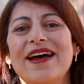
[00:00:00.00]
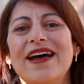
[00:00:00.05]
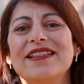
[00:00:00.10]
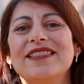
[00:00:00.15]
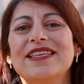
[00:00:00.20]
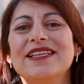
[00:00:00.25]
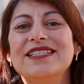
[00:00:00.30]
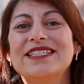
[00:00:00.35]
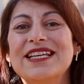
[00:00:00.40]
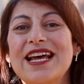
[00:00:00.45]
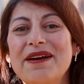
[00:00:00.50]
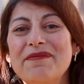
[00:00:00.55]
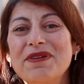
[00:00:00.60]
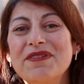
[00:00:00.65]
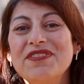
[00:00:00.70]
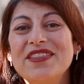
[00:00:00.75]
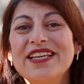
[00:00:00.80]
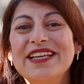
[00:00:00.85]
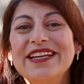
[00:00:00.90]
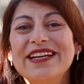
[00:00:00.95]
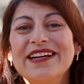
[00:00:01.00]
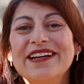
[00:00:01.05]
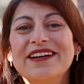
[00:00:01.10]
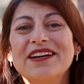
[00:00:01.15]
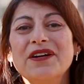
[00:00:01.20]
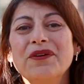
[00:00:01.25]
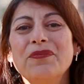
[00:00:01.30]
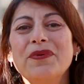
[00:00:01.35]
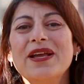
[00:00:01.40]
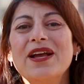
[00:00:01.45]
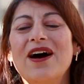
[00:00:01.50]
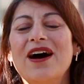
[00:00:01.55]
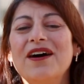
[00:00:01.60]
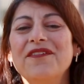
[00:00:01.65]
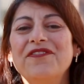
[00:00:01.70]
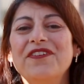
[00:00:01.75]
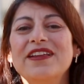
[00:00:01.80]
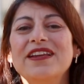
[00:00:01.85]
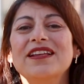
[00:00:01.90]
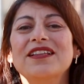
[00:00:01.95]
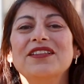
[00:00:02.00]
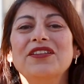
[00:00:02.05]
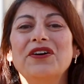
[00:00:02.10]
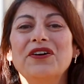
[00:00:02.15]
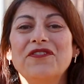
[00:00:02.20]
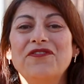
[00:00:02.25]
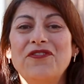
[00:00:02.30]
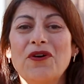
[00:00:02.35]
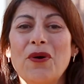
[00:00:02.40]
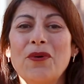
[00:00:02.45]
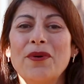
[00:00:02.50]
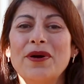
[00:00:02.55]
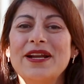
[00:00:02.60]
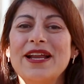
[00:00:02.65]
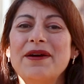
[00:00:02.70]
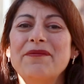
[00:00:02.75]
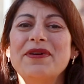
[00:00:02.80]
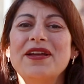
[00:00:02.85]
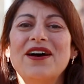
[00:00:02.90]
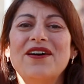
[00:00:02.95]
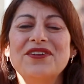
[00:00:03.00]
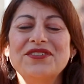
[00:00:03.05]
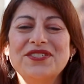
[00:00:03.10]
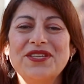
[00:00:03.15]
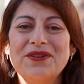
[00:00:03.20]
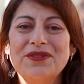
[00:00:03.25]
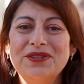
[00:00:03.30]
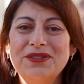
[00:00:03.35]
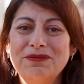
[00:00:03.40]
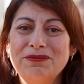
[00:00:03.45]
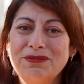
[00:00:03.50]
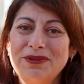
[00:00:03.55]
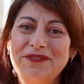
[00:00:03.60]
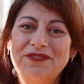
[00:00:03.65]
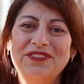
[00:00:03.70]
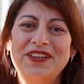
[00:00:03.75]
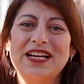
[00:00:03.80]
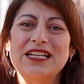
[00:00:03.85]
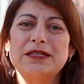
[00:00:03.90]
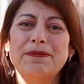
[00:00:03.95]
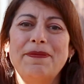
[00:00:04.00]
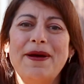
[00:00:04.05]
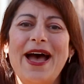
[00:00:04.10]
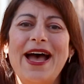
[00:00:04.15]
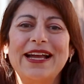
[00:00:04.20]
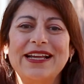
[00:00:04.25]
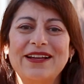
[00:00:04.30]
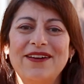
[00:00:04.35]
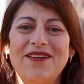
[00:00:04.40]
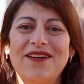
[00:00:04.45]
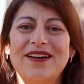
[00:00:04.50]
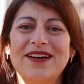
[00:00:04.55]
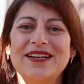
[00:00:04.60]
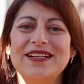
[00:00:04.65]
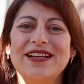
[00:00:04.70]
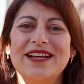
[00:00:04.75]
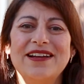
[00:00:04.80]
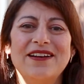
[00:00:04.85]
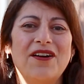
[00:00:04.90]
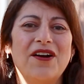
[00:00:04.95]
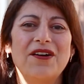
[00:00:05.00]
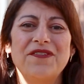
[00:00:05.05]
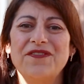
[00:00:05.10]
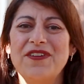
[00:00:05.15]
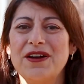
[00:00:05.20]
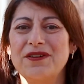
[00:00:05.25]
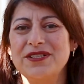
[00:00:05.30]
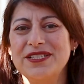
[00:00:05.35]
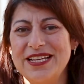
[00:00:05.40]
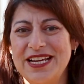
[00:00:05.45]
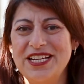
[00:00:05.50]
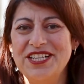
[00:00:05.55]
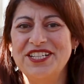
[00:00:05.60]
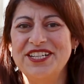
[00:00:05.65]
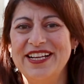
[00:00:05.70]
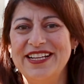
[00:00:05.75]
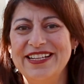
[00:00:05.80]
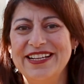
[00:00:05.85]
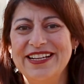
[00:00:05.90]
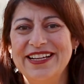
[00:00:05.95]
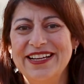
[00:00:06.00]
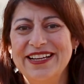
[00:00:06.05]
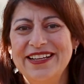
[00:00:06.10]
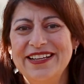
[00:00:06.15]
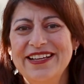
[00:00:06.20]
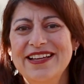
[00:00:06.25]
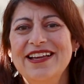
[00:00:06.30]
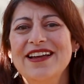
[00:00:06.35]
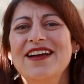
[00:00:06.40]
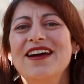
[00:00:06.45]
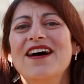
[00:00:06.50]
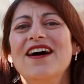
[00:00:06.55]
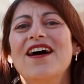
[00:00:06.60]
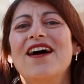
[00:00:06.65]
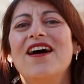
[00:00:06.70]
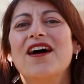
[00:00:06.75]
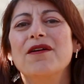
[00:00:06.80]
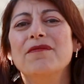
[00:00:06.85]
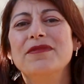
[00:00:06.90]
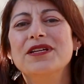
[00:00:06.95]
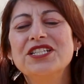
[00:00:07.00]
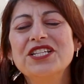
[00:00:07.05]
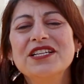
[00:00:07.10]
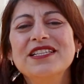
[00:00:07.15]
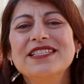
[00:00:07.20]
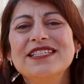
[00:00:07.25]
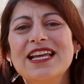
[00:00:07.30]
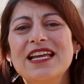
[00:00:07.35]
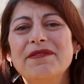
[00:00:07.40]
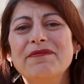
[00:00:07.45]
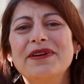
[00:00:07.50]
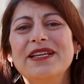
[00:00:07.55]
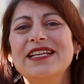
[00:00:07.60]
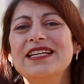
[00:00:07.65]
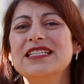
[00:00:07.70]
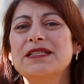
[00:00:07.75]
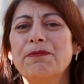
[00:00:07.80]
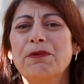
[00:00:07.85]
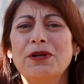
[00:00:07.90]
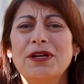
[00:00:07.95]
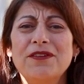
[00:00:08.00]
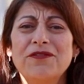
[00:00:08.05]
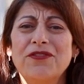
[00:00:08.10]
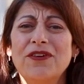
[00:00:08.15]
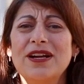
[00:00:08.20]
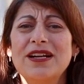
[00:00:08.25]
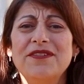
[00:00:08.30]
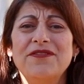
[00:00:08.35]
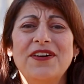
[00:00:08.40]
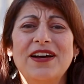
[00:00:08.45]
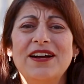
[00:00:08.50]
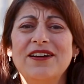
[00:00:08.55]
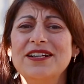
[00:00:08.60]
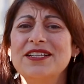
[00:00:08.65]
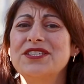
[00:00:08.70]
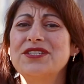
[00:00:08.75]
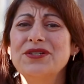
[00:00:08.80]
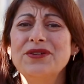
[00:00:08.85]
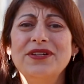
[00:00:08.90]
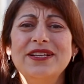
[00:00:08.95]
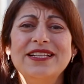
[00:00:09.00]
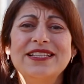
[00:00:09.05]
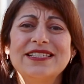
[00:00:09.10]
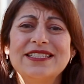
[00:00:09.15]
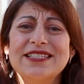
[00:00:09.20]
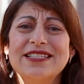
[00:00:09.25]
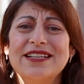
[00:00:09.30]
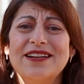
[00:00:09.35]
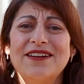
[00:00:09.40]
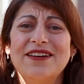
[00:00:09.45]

At this time of the year, we often look forward and we also reflect back on our foundation. Our mission statement is put in front of our students,